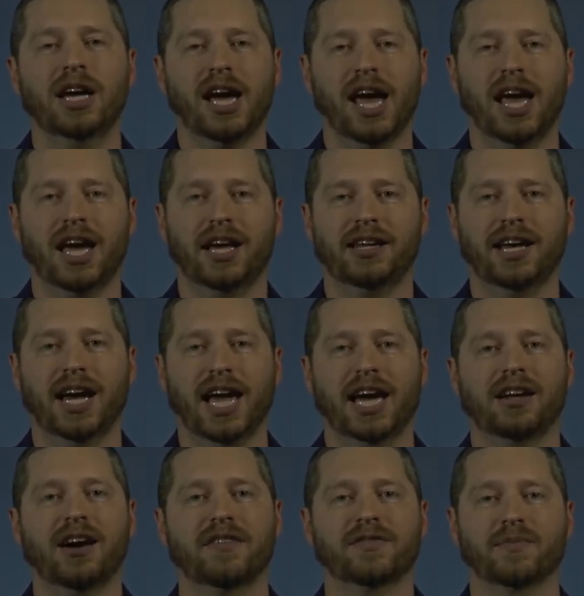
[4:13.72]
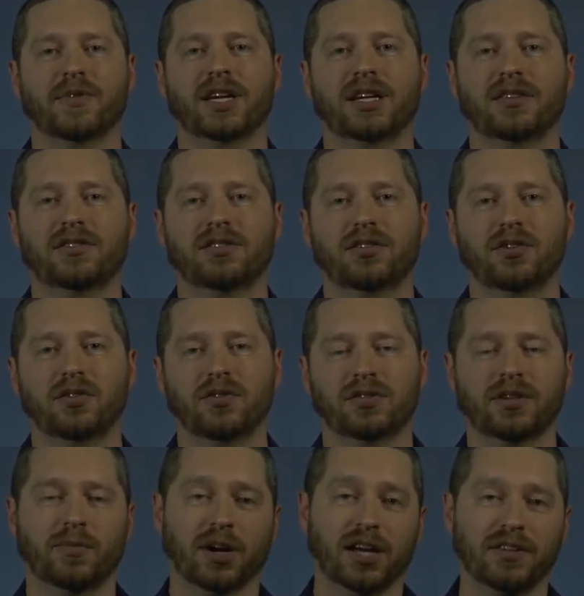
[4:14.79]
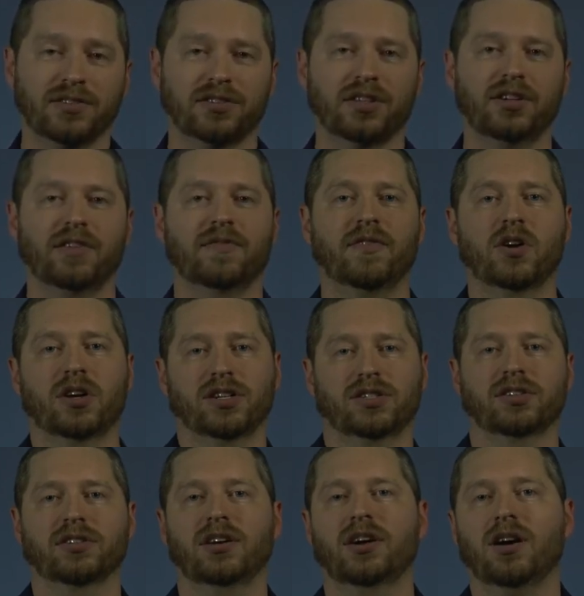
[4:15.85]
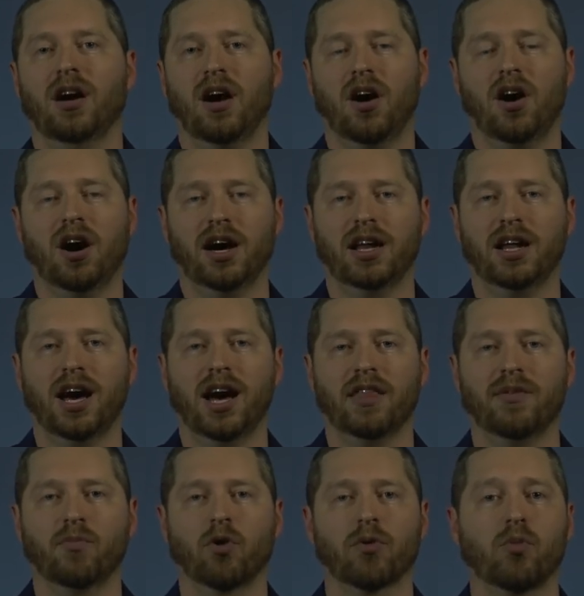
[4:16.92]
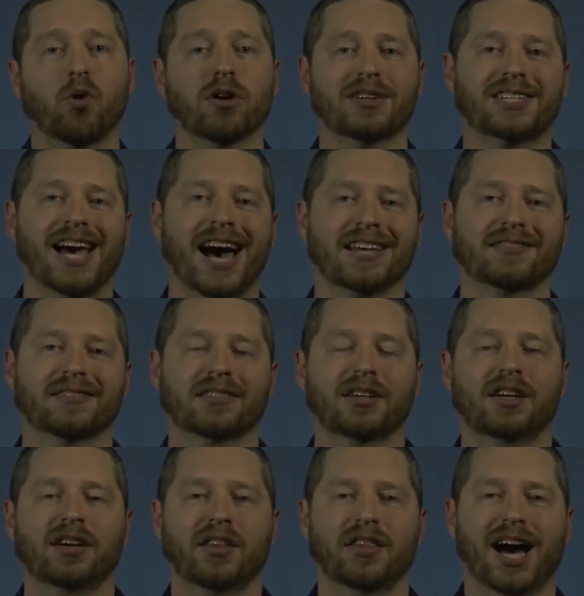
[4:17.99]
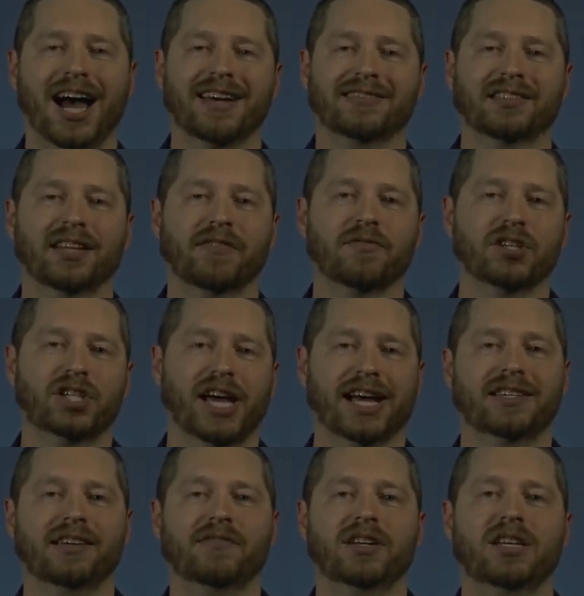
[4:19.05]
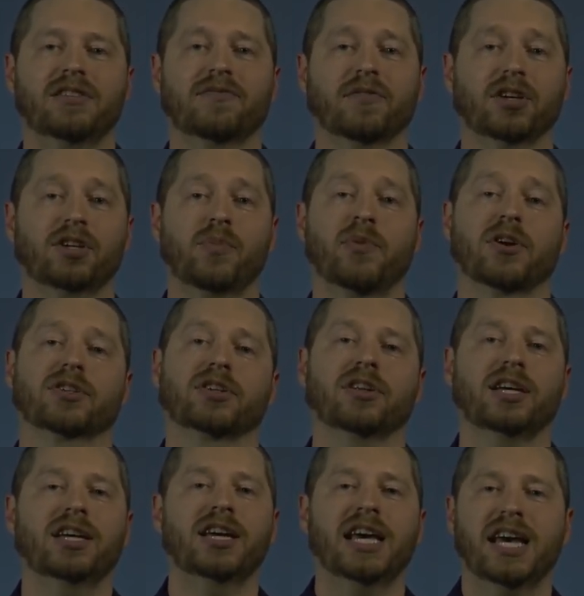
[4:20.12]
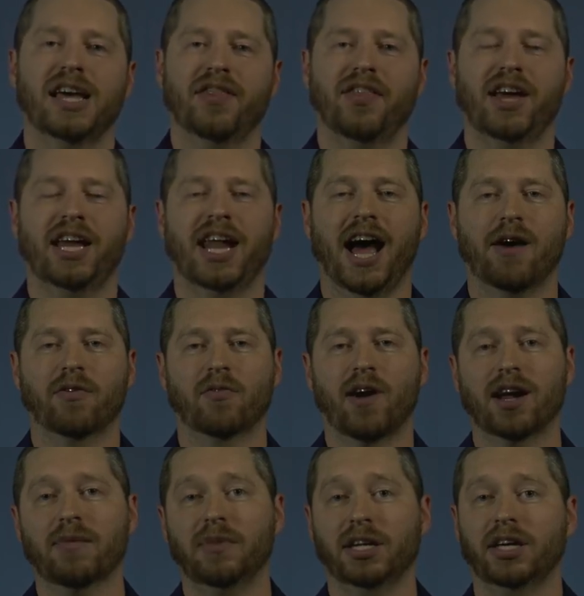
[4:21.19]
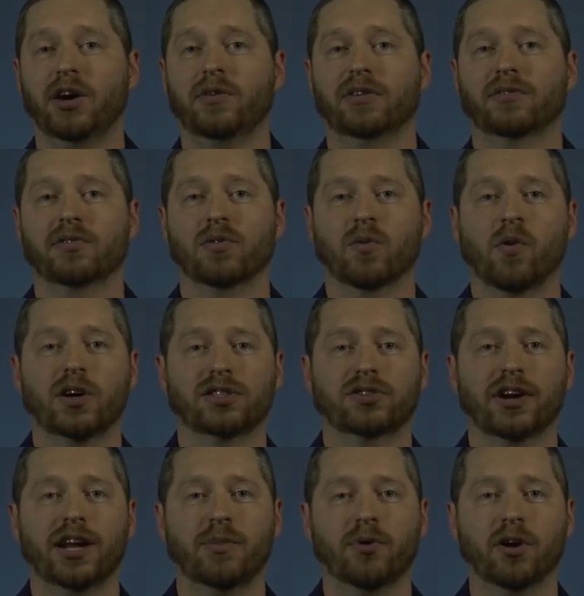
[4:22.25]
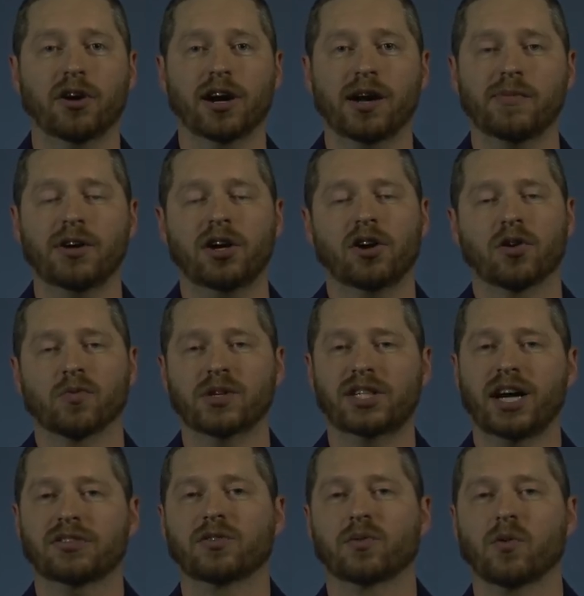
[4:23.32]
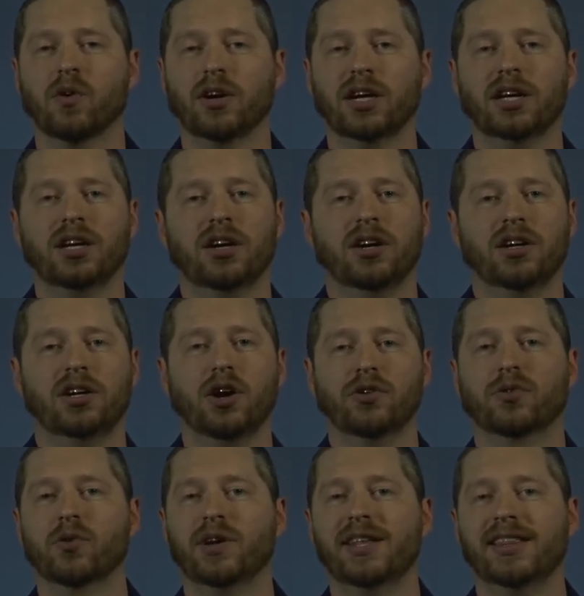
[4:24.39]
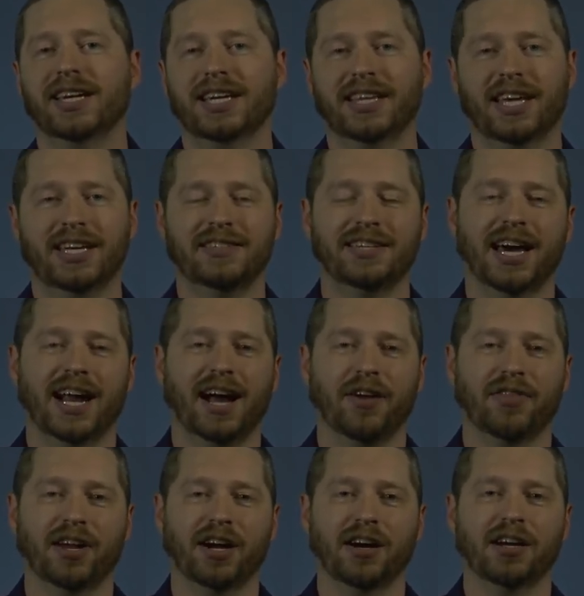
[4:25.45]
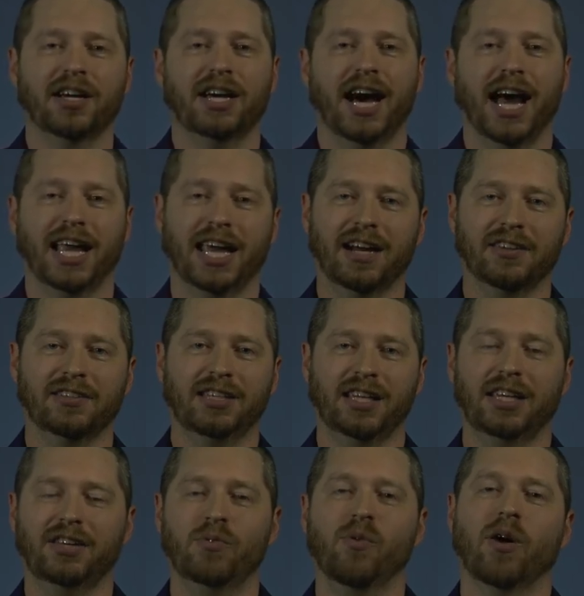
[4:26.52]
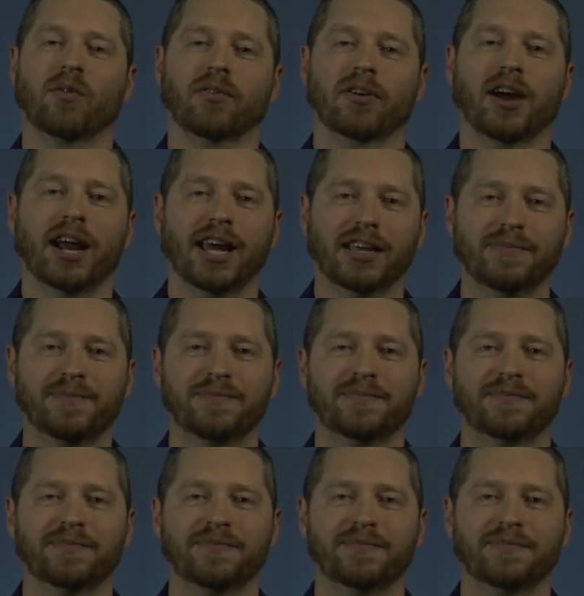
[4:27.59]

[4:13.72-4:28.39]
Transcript: and uh, hand off some things to someone else, so you can focus on uh, the more important tasks, the highest leverage activities for you personally, then I would recommend going through Roy's training program. Reach out to Roy. Go through anything that he's got out there. I guarantee you won't regret it.